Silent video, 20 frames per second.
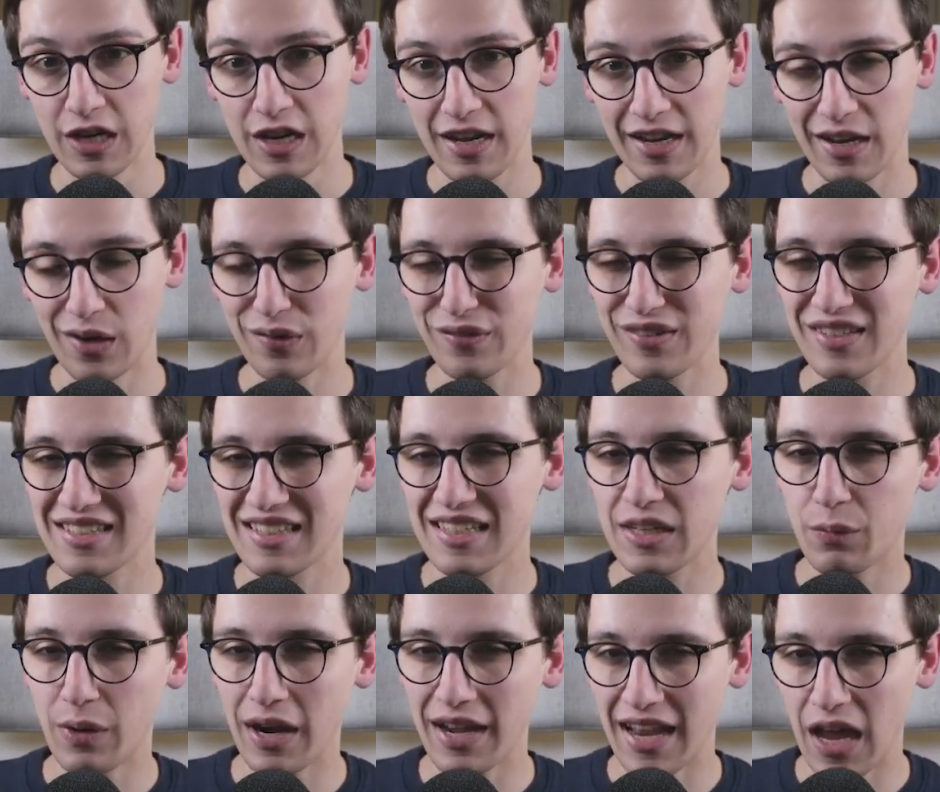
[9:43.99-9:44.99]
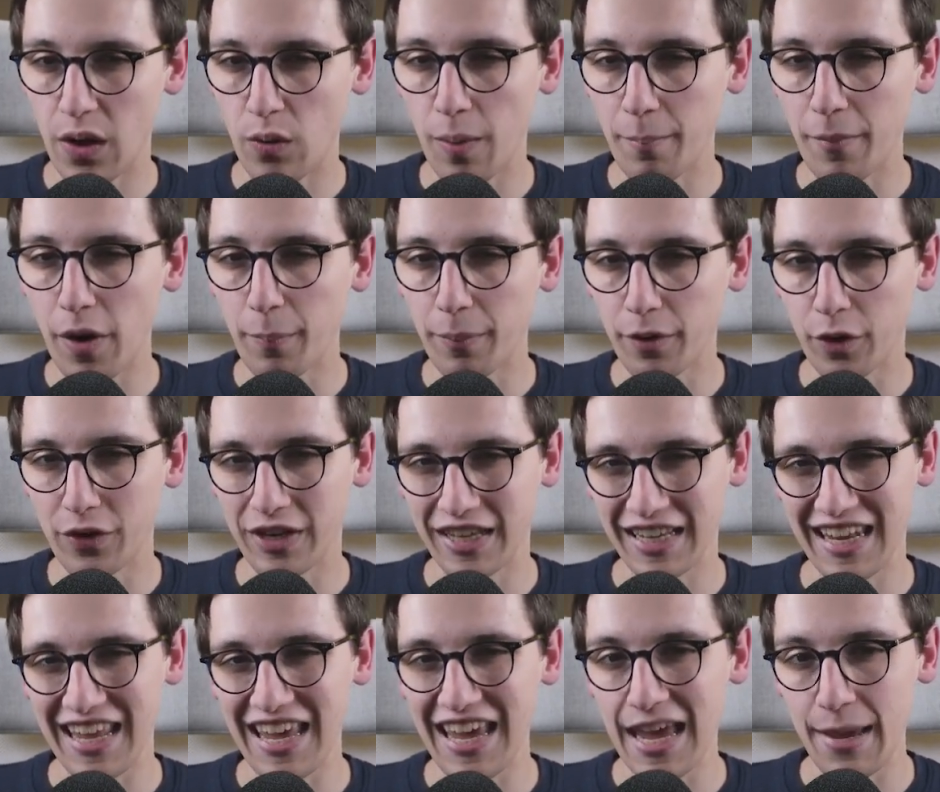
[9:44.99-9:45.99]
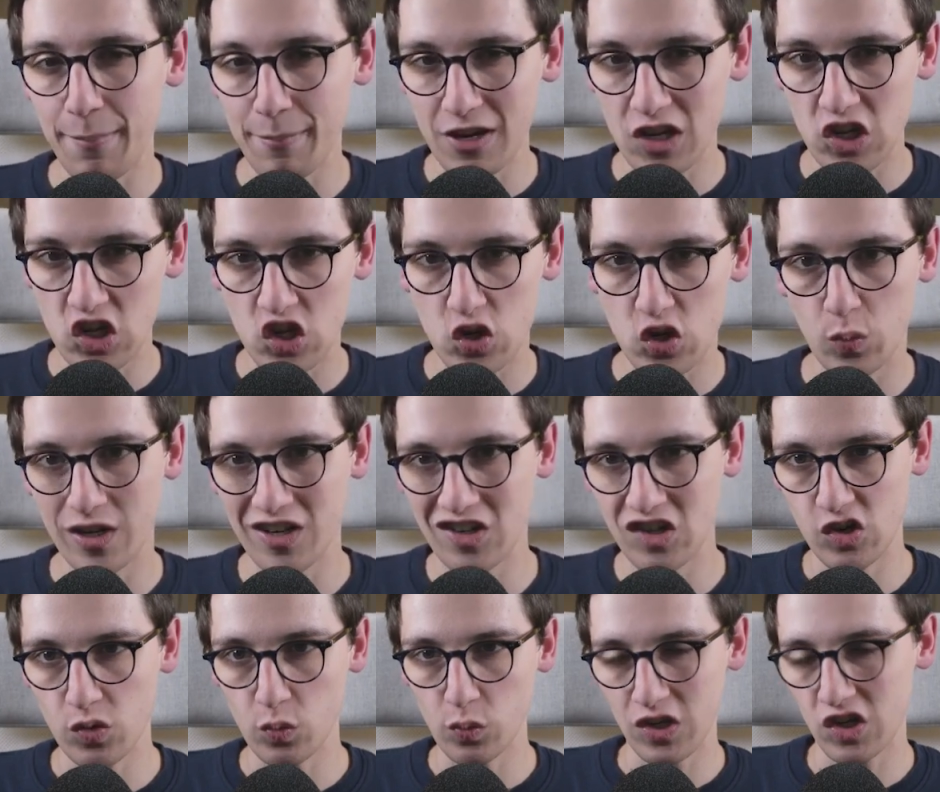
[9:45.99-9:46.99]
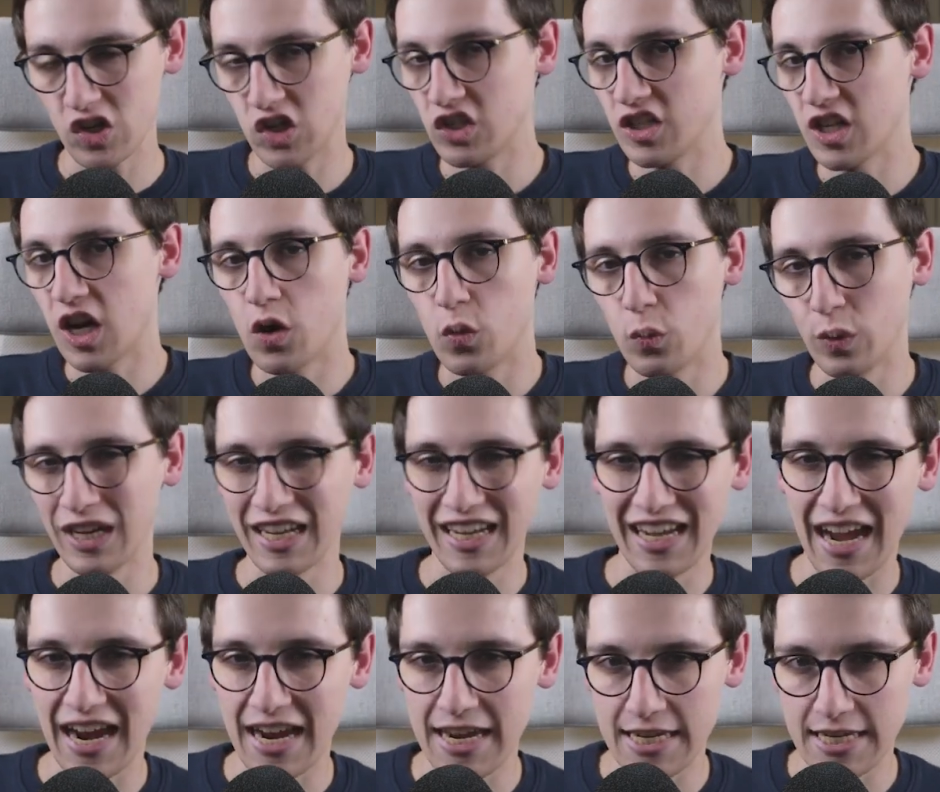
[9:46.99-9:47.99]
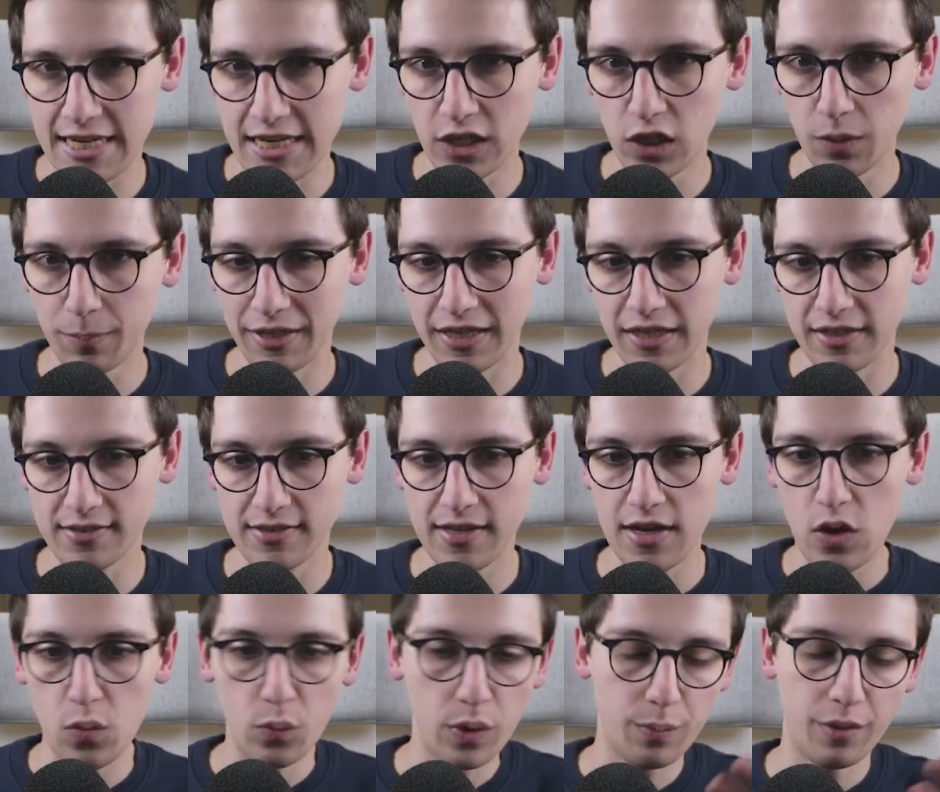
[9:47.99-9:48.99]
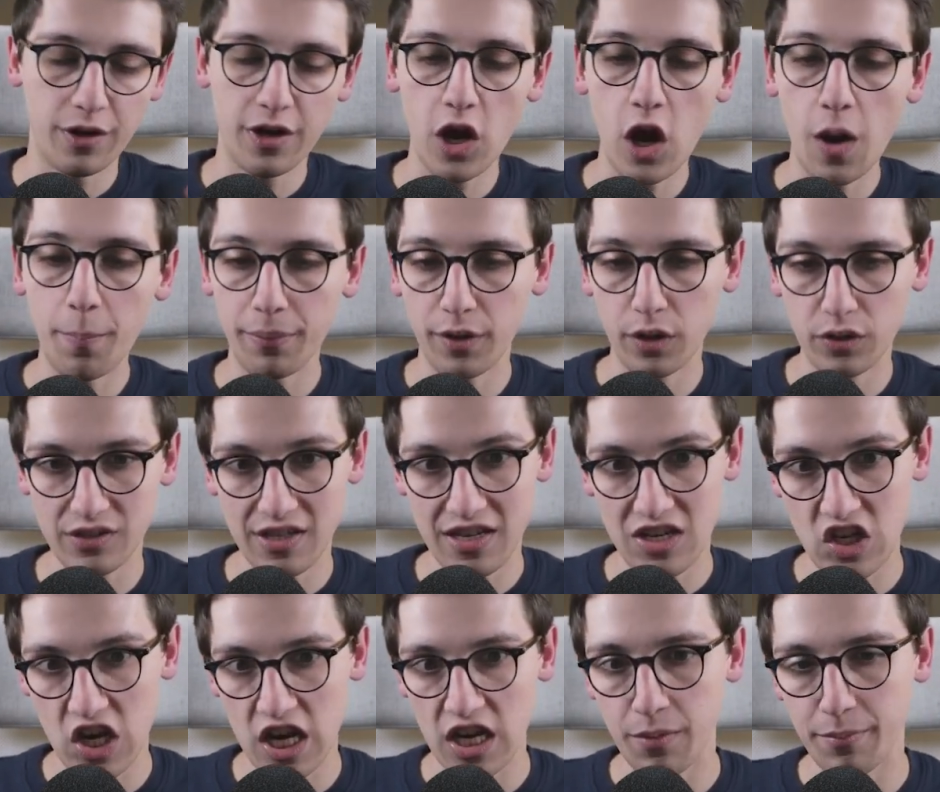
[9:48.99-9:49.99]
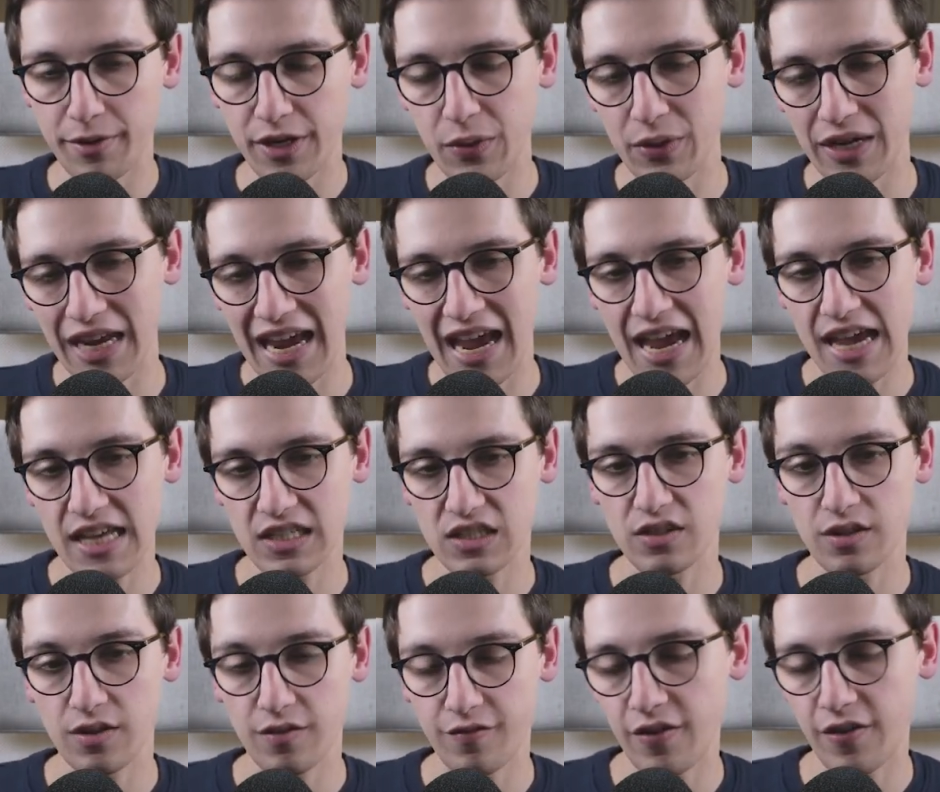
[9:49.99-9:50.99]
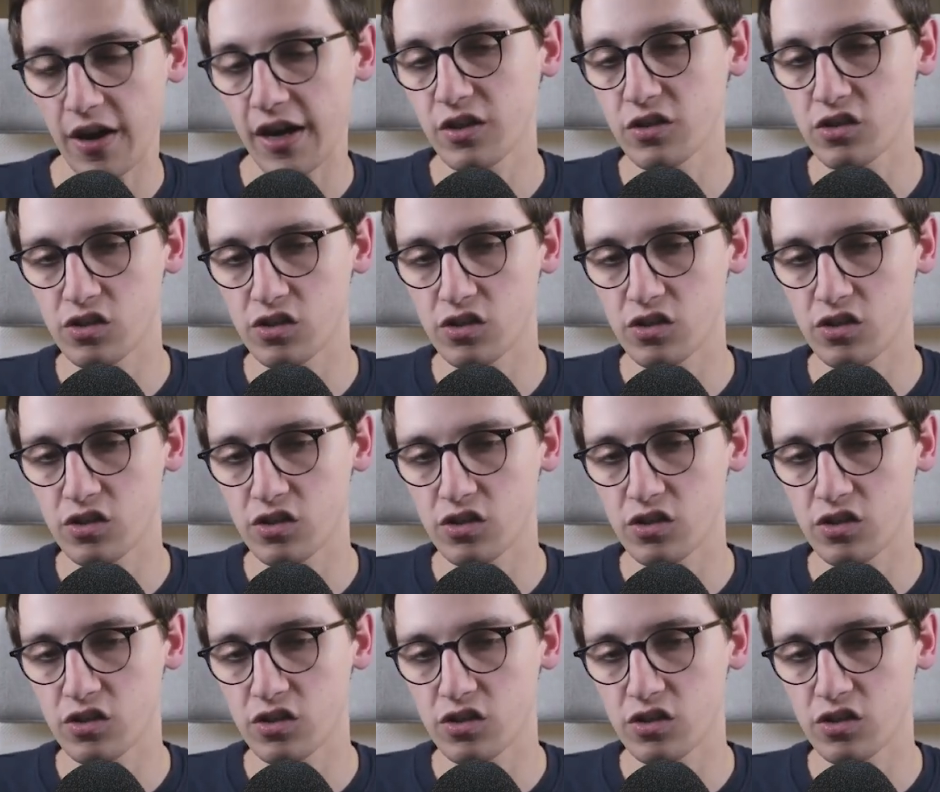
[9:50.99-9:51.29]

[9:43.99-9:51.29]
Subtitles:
Now, obviously, right now I'm uploading an image, which is not really ideal because we want to upload JWKS files.